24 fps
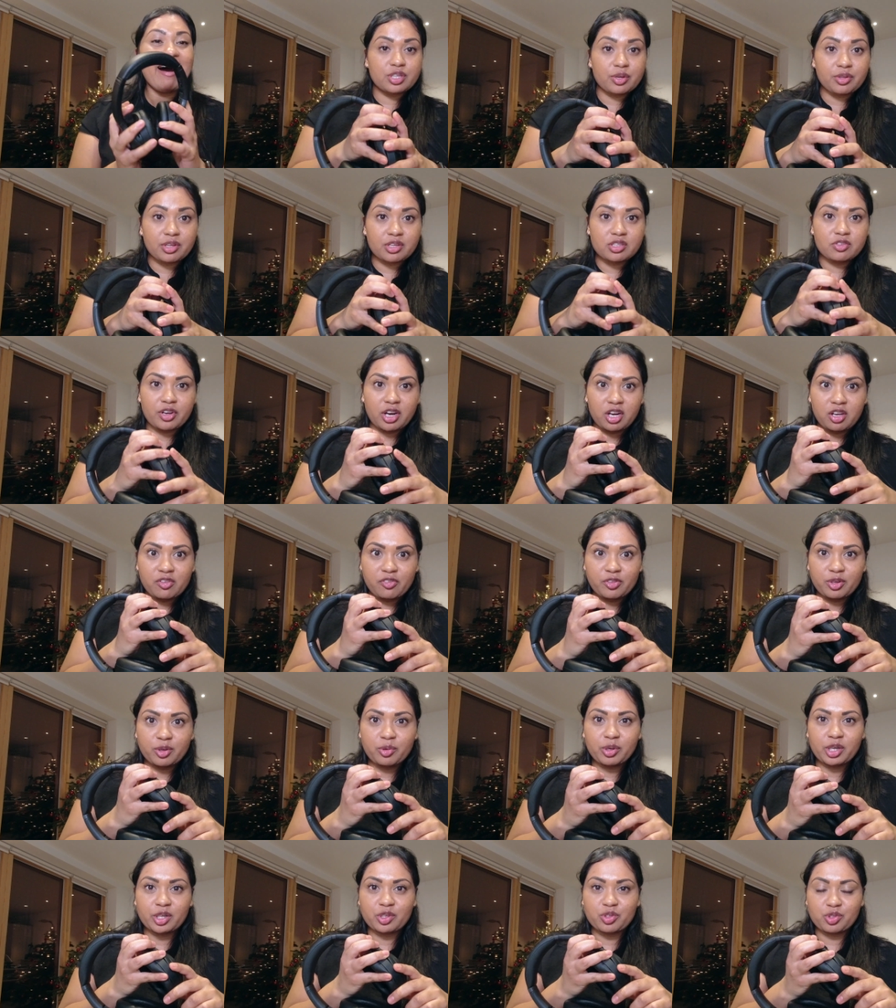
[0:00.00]
So there's very
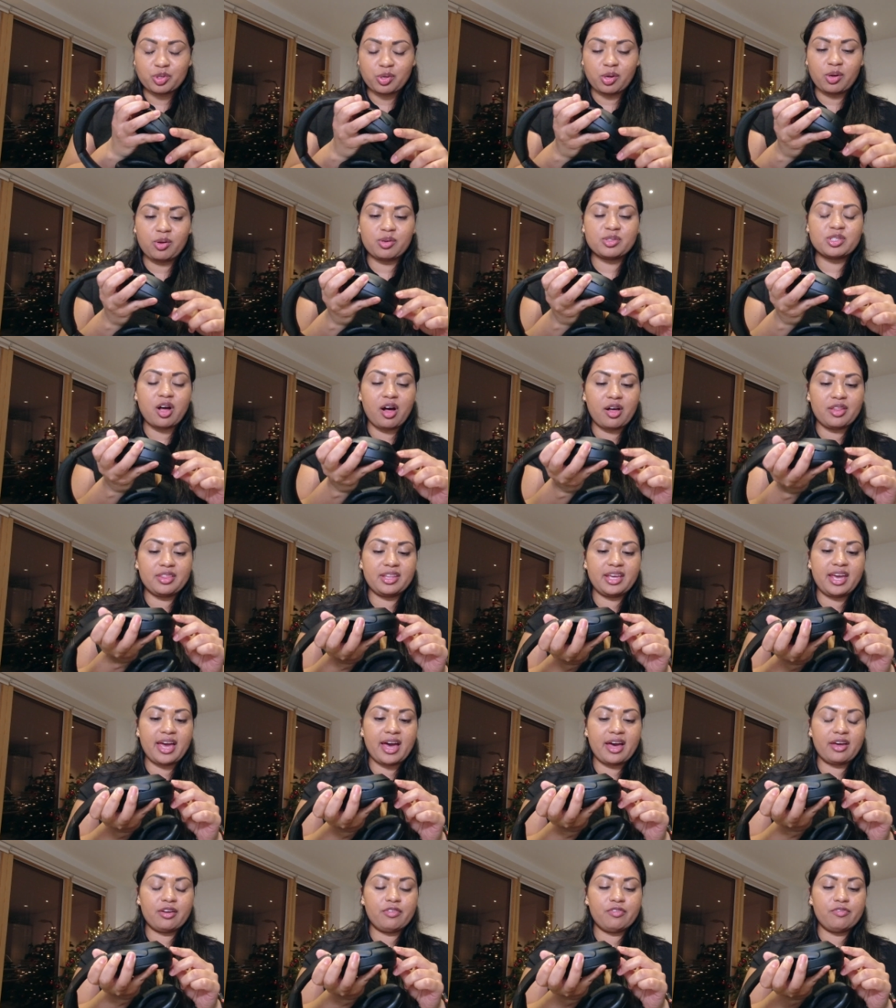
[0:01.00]
few controls on the
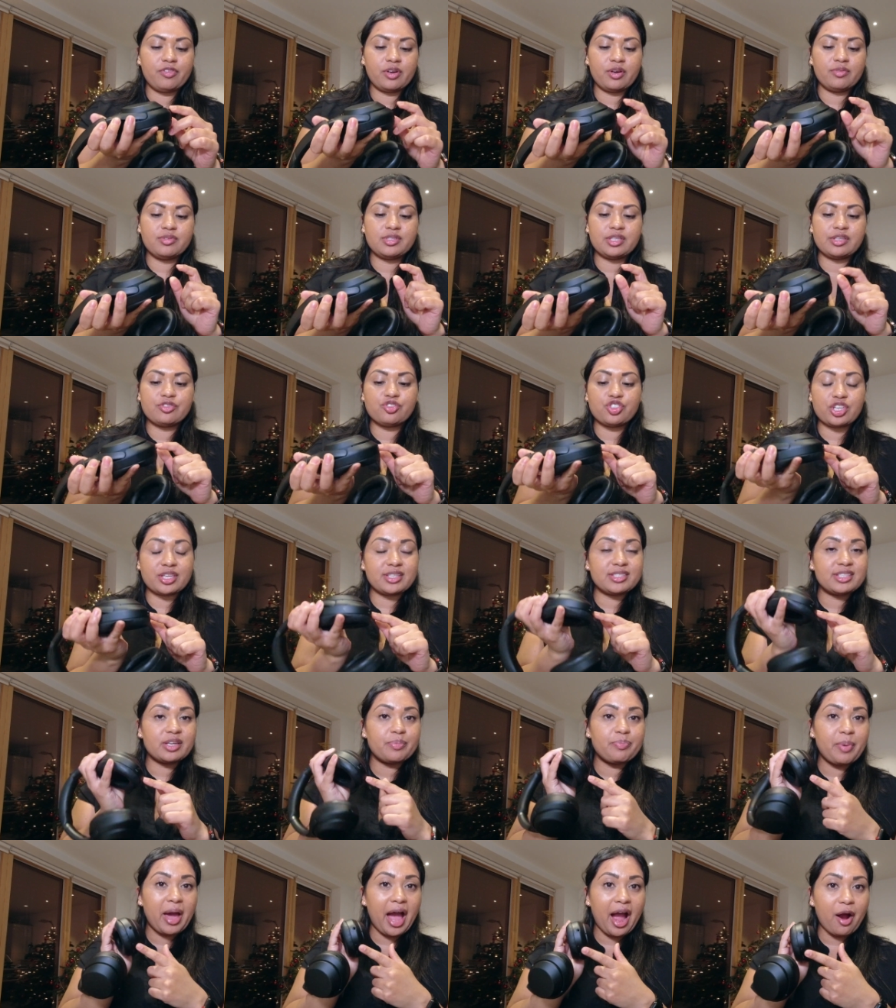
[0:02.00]
headphones. There's
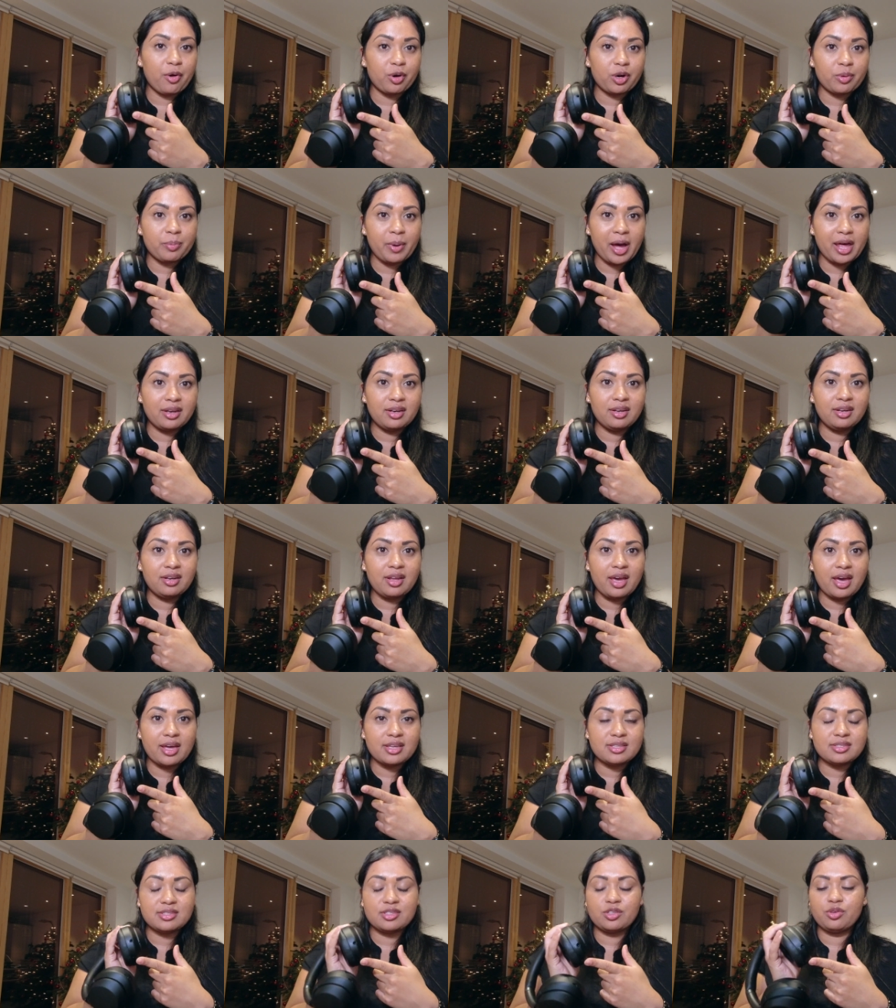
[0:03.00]
just a power button,
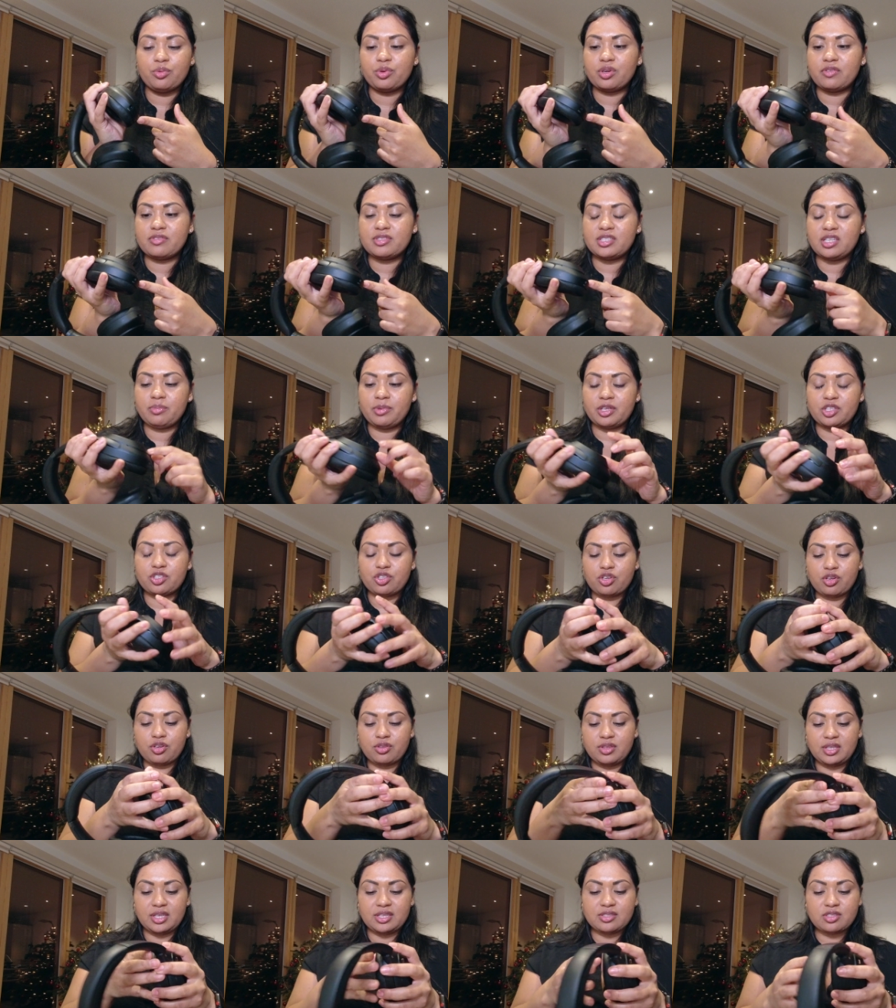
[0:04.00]
as you would have seen me
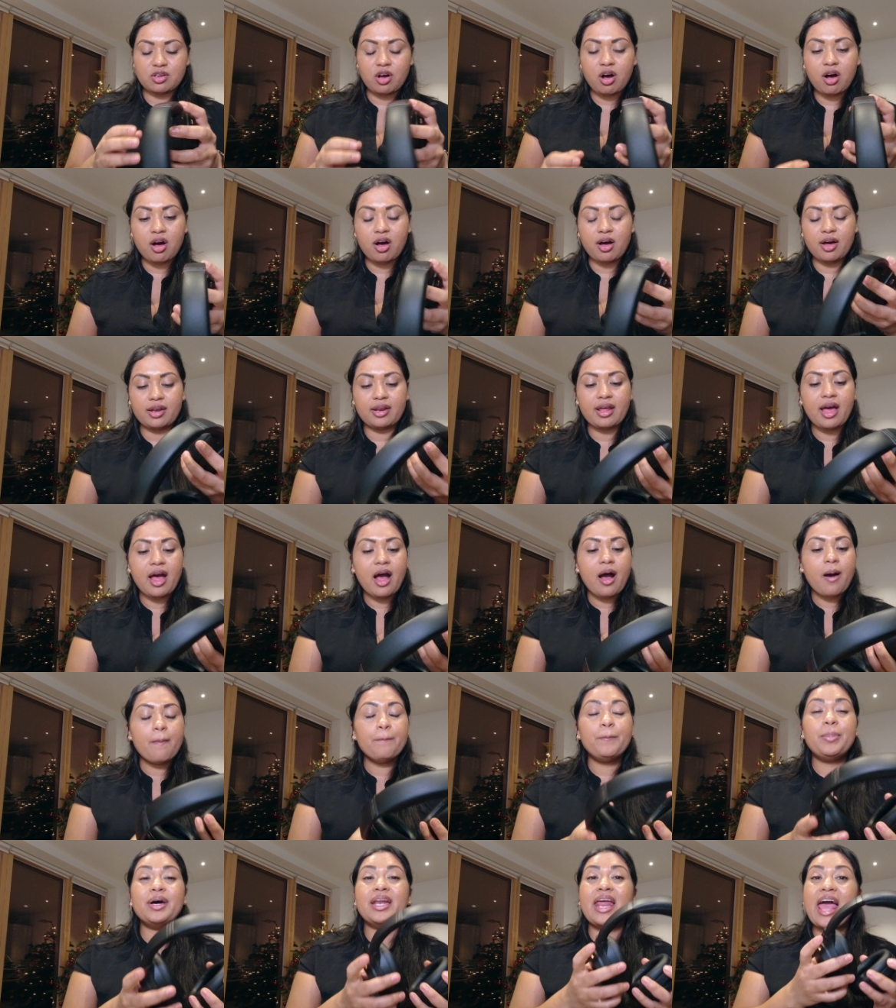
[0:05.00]
turn these on,
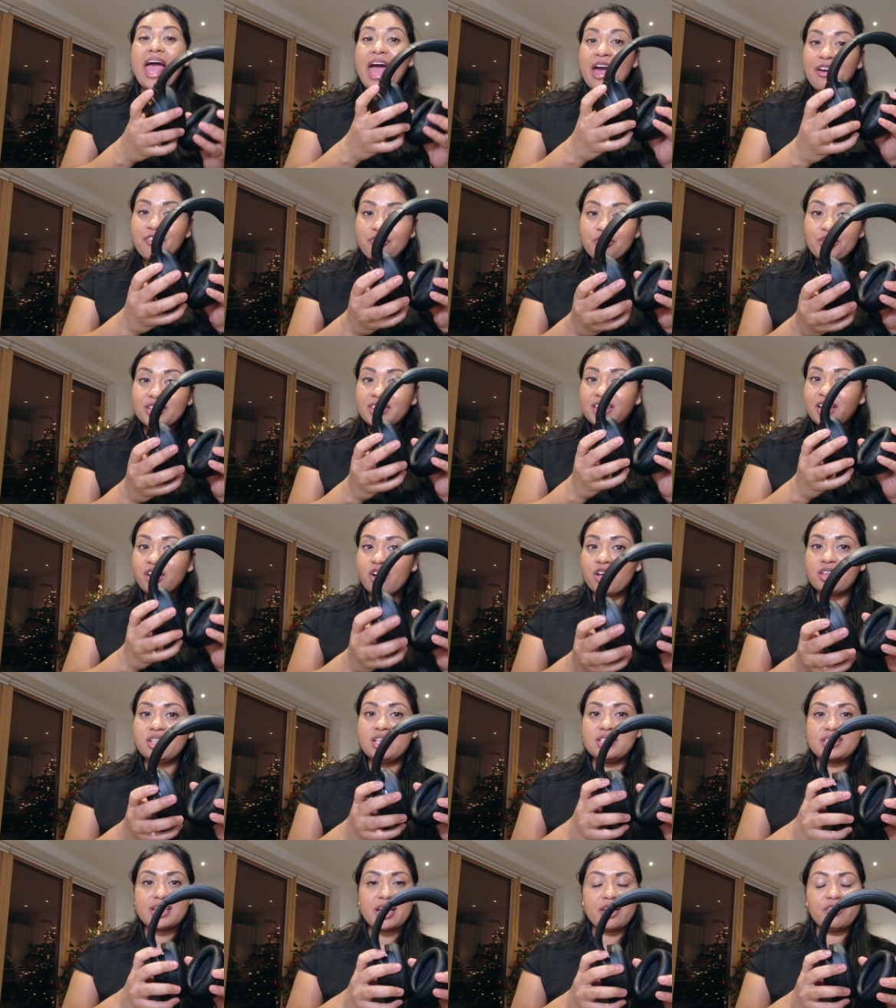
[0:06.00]
but everything
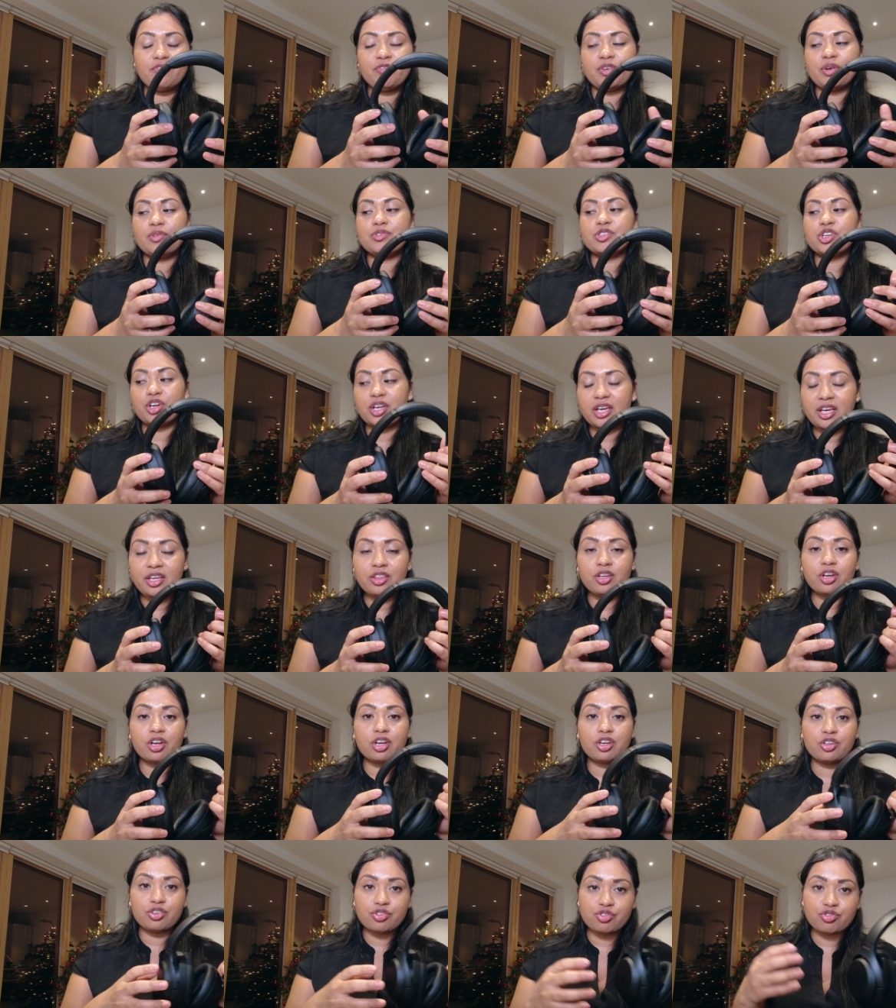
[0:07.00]
on these headphones are
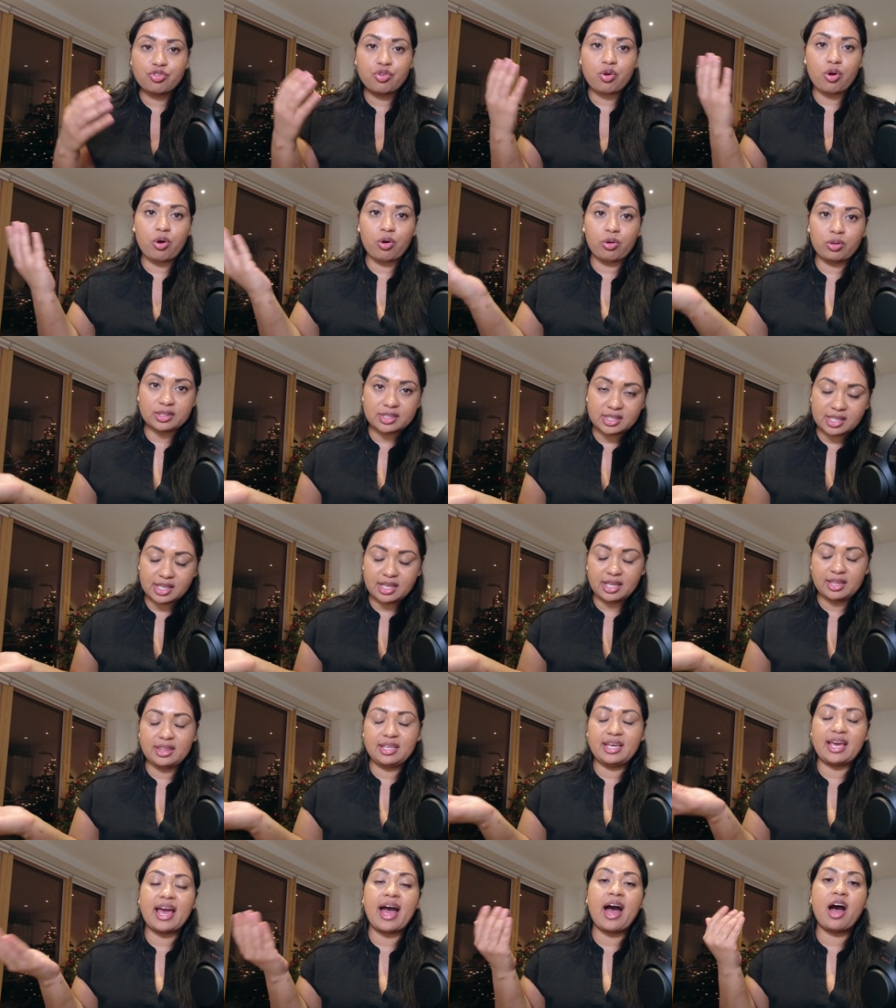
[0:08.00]
either controlled
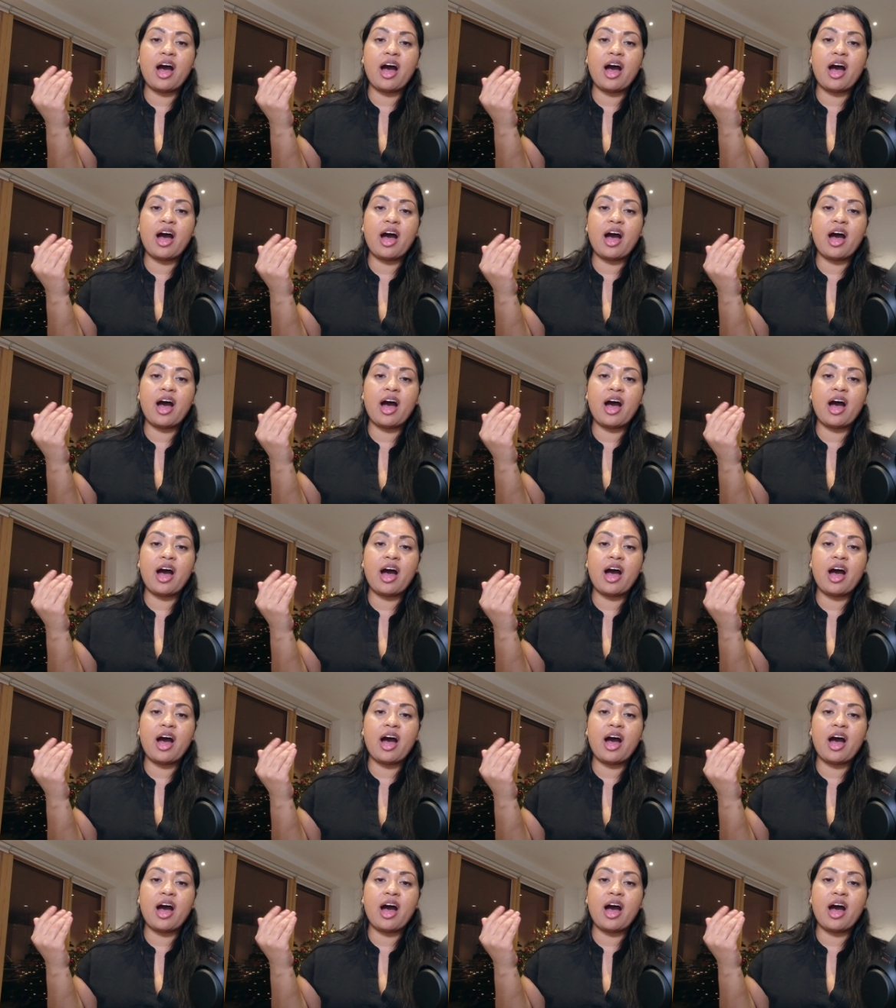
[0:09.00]
in the